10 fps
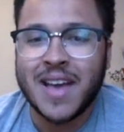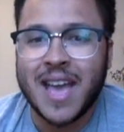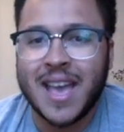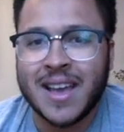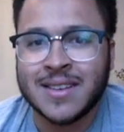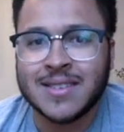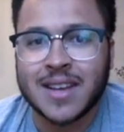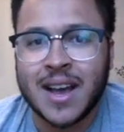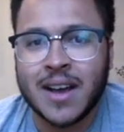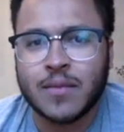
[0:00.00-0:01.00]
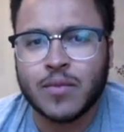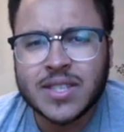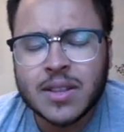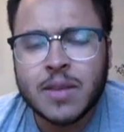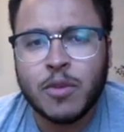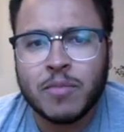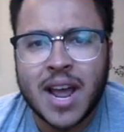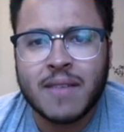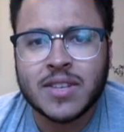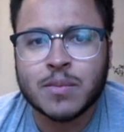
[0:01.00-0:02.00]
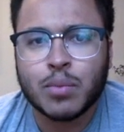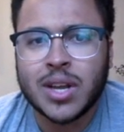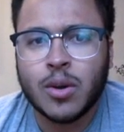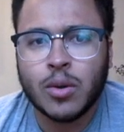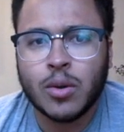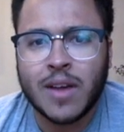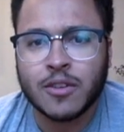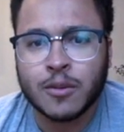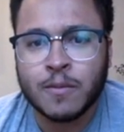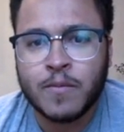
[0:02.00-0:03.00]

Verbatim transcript: And recently, we've been having some pretty cold weather.